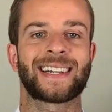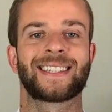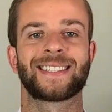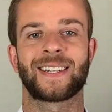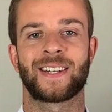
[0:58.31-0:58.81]

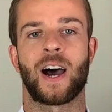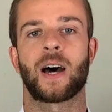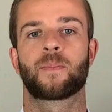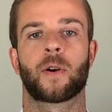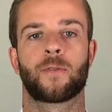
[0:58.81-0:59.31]
is a
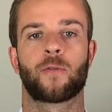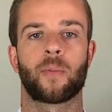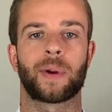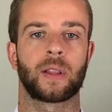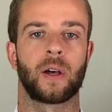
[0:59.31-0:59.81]

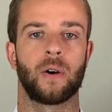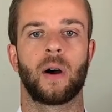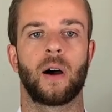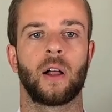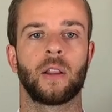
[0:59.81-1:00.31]
non-performing loan.
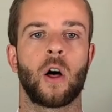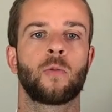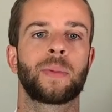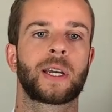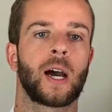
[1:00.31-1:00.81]
A
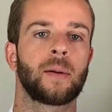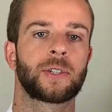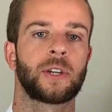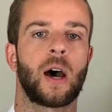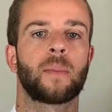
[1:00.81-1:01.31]
loan becomes
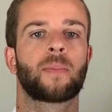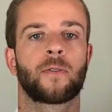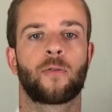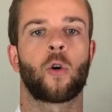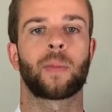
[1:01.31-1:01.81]

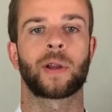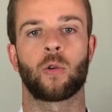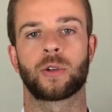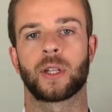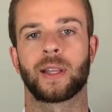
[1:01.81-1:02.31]
non-performing
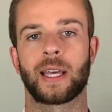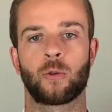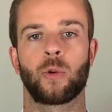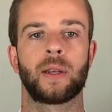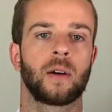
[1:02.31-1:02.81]
or
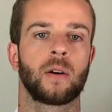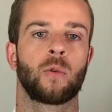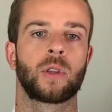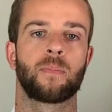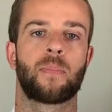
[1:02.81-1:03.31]
delinquent
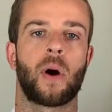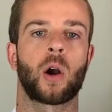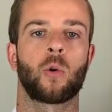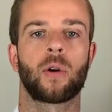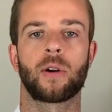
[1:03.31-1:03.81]
when the
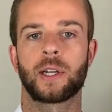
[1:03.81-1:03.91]
borrower is